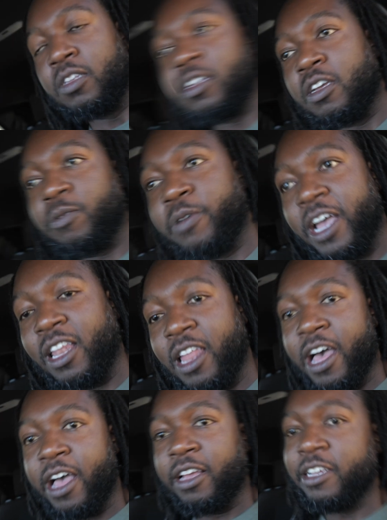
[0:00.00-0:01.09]
The red
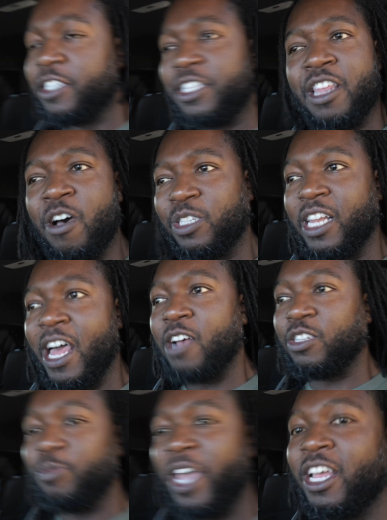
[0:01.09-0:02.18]
line, it's no
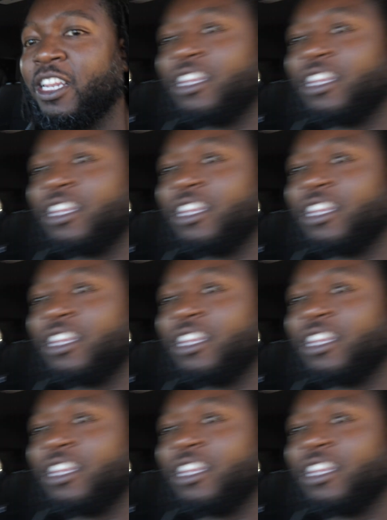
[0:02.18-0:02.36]
slouch, man.